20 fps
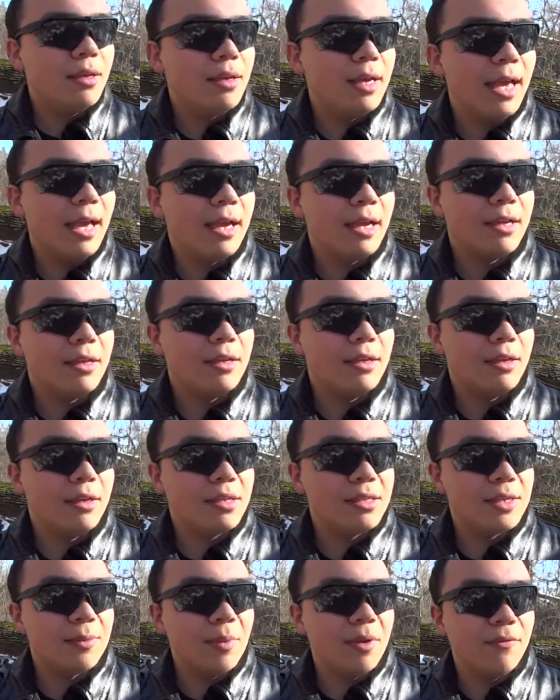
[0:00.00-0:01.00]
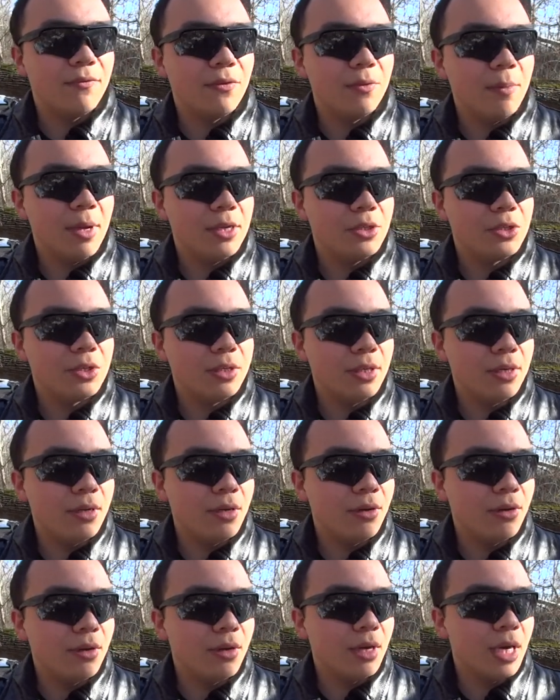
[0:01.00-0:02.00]
And some information
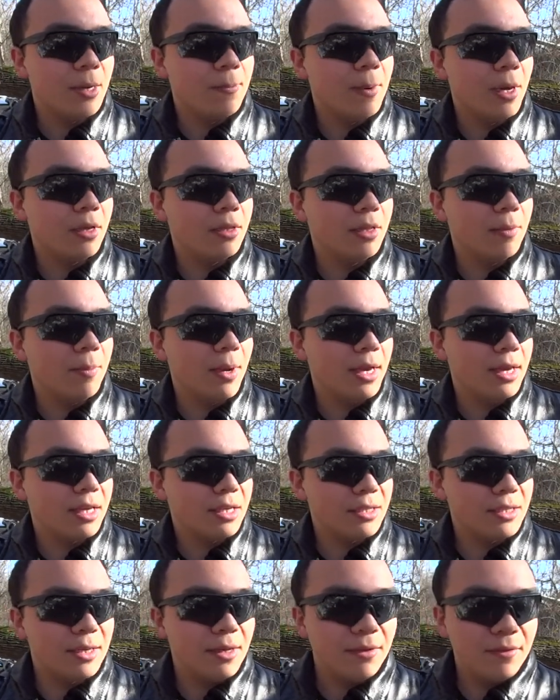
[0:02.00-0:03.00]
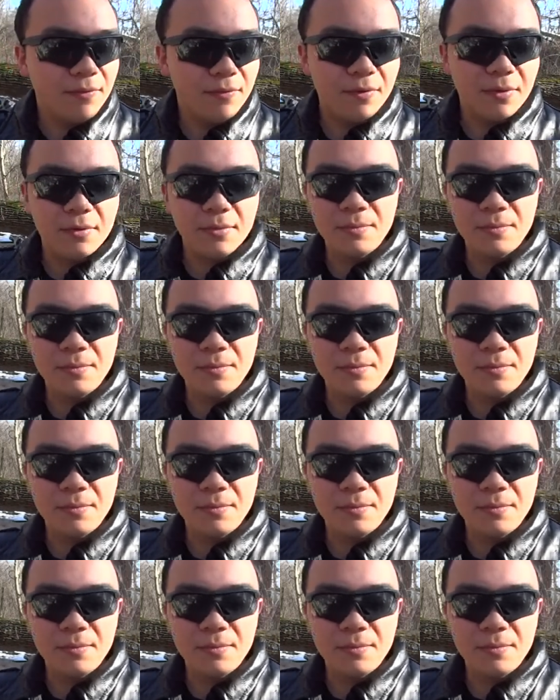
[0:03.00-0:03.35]
about the bike itself.